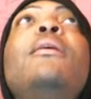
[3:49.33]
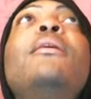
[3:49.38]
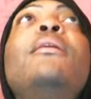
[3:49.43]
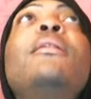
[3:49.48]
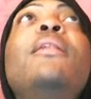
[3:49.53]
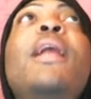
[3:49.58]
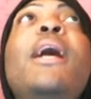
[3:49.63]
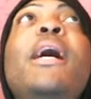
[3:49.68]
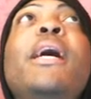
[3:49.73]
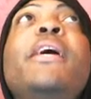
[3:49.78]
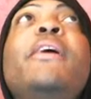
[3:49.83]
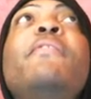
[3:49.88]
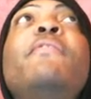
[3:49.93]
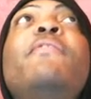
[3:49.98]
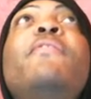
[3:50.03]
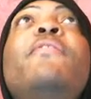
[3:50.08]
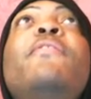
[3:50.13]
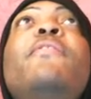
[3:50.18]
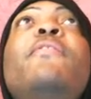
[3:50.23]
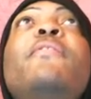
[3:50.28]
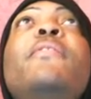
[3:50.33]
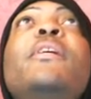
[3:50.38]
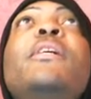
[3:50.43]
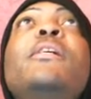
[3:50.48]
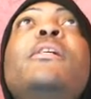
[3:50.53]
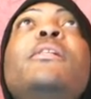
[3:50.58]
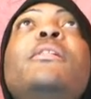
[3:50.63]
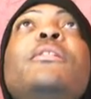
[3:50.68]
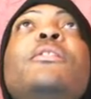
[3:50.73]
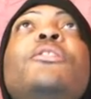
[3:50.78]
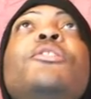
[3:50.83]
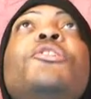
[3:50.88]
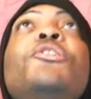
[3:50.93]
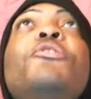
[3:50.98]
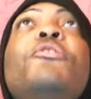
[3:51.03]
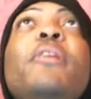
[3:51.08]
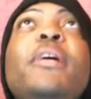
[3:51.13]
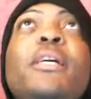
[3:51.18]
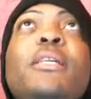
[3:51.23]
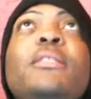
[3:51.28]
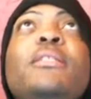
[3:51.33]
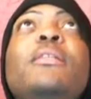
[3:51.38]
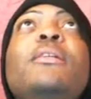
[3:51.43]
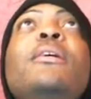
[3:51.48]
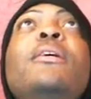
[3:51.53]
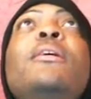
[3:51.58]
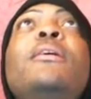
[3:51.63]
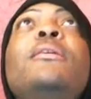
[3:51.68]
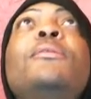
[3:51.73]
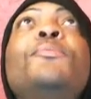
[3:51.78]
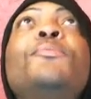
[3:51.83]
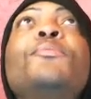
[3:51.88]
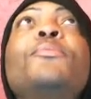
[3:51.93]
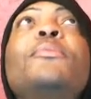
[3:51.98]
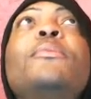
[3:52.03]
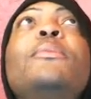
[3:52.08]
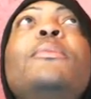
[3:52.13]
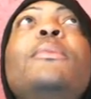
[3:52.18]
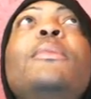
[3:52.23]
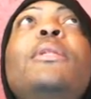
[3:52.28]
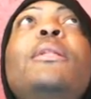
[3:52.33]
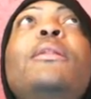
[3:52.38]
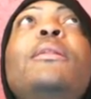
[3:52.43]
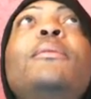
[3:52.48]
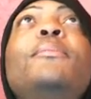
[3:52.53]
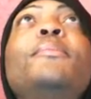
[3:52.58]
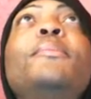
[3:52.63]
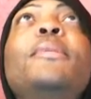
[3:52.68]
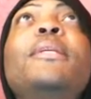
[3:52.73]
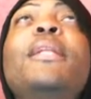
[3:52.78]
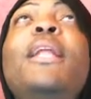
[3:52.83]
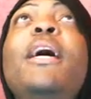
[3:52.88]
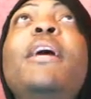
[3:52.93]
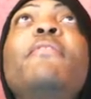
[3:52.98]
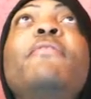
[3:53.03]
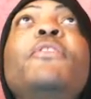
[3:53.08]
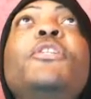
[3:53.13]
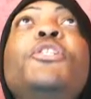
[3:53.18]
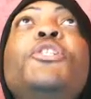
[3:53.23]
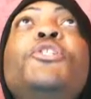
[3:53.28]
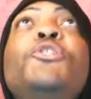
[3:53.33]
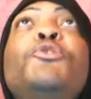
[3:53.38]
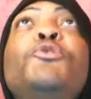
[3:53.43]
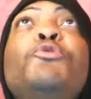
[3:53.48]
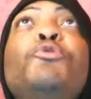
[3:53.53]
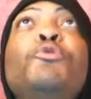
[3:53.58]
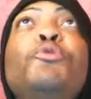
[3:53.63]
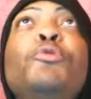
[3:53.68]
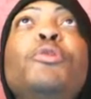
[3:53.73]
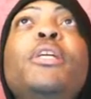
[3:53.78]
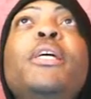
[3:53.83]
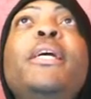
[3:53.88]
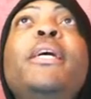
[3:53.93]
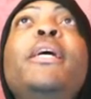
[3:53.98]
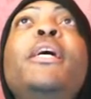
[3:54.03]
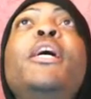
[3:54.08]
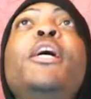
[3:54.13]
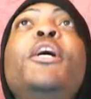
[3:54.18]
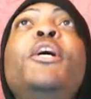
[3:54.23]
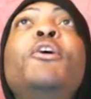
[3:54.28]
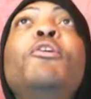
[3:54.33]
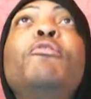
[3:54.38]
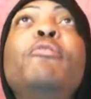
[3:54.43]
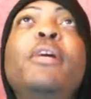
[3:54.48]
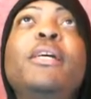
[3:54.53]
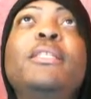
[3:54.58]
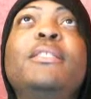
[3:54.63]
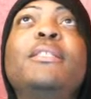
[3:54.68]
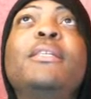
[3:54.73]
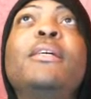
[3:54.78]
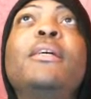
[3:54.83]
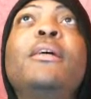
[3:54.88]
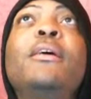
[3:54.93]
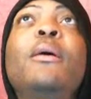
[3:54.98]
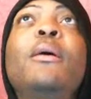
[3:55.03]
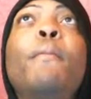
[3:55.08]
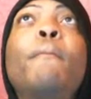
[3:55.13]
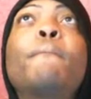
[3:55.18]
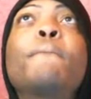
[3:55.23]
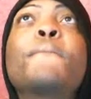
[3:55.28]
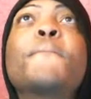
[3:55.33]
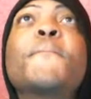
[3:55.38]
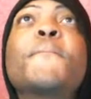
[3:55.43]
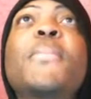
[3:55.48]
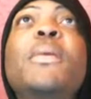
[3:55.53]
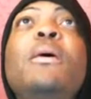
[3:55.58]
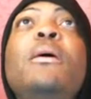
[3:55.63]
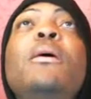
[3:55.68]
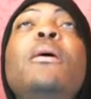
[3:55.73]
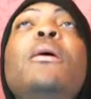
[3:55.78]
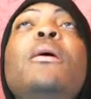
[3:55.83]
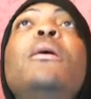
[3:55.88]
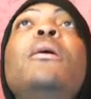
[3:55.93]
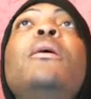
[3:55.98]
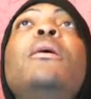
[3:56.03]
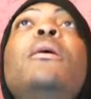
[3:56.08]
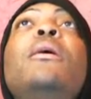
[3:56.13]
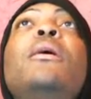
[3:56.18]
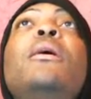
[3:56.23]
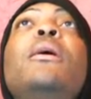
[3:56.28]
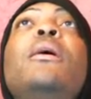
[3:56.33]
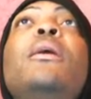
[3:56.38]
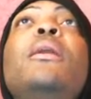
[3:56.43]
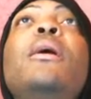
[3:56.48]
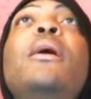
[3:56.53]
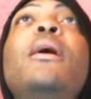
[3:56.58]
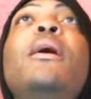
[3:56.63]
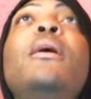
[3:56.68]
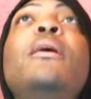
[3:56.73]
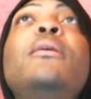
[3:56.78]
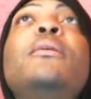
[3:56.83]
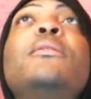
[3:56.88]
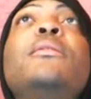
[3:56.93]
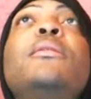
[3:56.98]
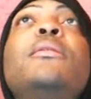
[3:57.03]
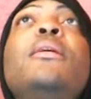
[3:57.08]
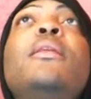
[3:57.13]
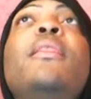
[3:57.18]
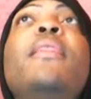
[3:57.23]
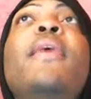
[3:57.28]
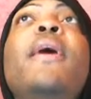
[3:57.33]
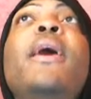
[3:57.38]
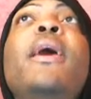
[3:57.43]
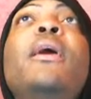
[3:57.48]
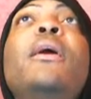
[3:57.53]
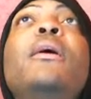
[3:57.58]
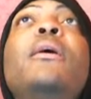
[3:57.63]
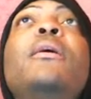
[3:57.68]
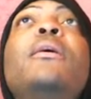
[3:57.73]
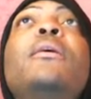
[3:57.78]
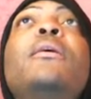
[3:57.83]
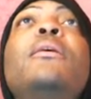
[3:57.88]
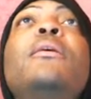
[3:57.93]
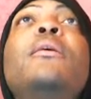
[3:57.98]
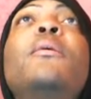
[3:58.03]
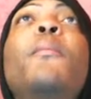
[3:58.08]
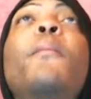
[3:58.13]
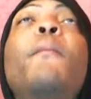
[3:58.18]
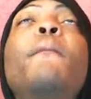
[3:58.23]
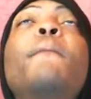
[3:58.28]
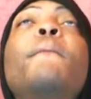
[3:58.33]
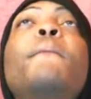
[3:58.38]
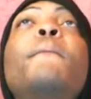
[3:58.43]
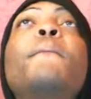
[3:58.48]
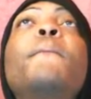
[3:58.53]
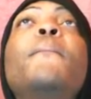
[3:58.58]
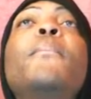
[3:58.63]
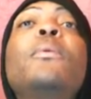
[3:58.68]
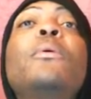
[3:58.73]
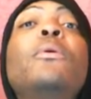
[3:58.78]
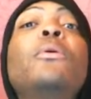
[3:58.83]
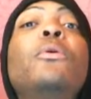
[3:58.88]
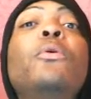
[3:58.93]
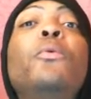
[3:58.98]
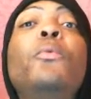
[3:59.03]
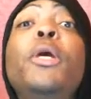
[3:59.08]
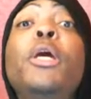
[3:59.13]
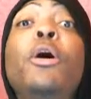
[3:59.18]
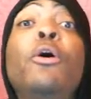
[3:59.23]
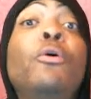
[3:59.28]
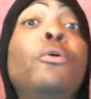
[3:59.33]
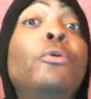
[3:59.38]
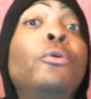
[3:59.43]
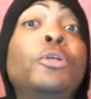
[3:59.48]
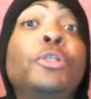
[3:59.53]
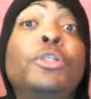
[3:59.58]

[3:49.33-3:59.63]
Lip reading: Life is crazy. Life is truly crazy. And I honestly think we are all